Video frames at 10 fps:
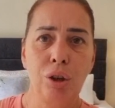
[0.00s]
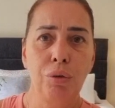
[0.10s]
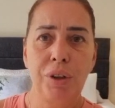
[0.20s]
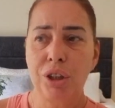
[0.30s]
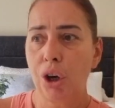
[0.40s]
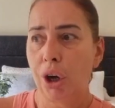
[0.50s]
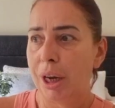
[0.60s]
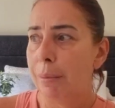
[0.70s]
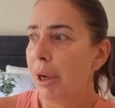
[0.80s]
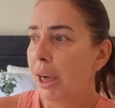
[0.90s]
a lovely
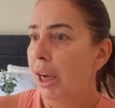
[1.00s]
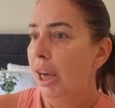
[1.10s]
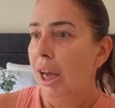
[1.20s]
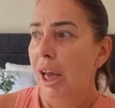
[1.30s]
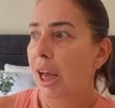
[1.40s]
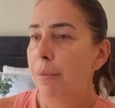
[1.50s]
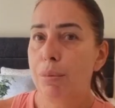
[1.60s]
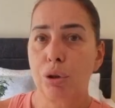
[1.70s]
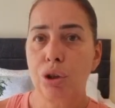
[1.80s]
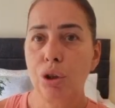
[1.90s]
time.
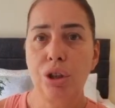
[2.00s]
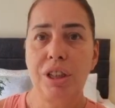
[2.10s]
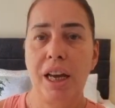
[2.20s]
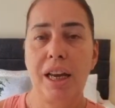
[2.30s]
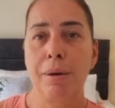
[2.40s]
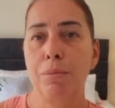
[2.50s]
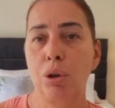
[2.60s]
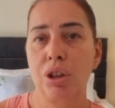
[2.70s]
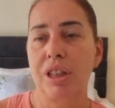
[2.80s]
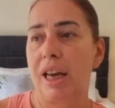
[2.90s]
But Sunday and
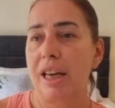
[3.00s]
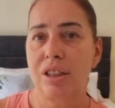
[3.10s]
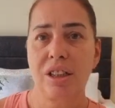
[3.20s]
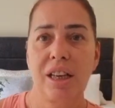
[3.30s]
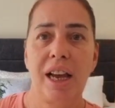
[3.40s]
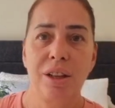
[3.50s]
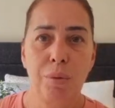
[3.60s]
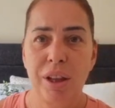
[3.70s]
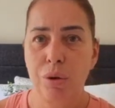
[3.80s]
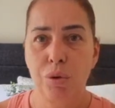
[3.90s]
Monday, as I say, the
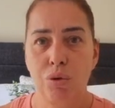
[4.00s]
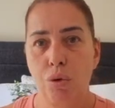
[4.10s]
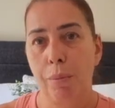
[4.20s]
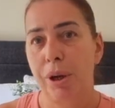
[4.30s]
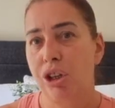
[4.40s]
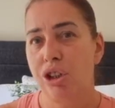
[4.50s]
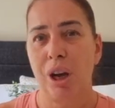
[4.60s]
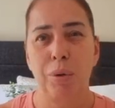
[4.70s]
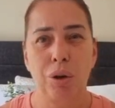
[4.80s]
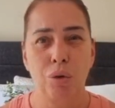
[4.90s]
weather was rubbish,
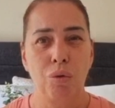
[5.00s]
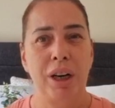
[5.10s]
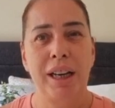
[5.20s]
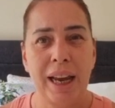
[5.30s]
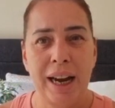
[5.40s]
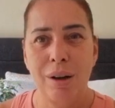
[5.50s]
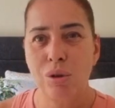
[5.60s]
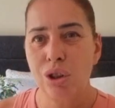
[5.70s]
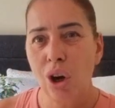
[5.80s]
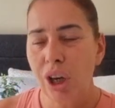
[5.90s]
so we couldn't really get
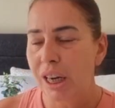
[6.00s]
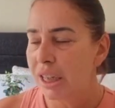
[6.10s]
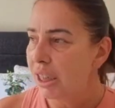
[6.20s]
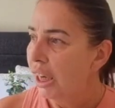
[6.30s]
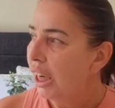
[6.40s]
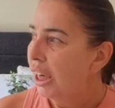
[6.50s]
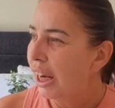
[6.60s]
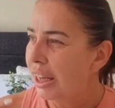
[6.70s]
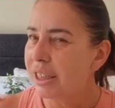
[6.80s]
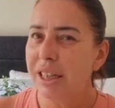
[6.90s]
outside.
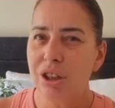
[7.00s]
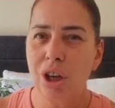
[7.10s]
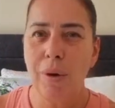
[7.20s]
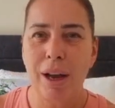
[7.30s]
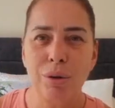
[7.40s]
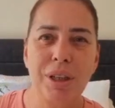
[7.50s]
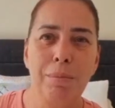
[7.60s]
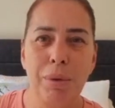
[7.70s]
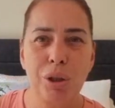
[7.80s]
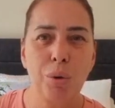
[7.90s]
Les did go out
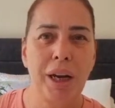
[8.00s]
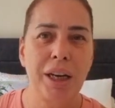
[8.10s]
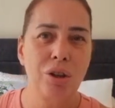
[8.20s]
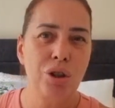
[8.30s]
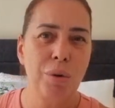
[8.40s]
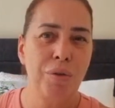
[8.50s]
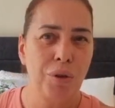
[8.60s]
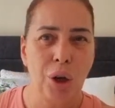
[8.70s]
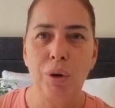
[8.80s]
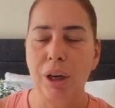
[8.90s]
in between and do a
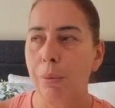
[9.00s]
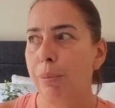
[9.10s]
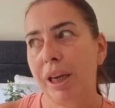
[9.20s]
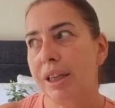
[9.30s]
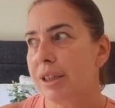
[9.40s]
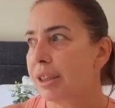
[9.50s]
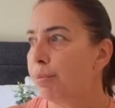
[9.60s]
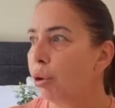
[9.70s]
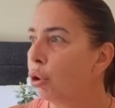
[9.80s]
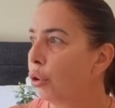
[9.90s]
few little bits,
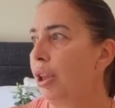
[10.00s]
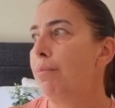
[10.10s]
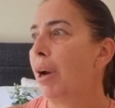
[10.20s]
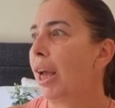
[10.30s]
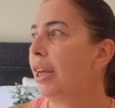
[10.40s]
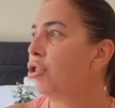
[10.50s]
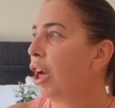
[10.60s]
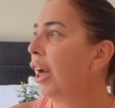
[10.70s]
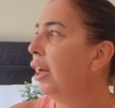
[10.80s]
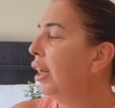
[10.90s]
but nothing
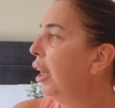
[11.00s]
major.